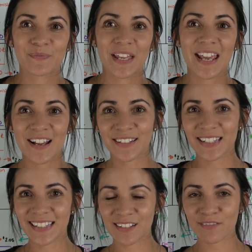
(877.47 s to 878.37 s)
Here's
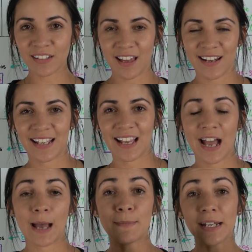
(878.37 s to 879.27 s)
the silver lining.
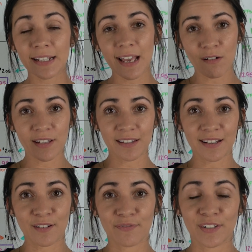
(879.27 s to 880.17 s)
I made a
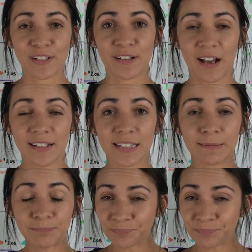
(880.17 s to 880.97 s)
calculator for you guys.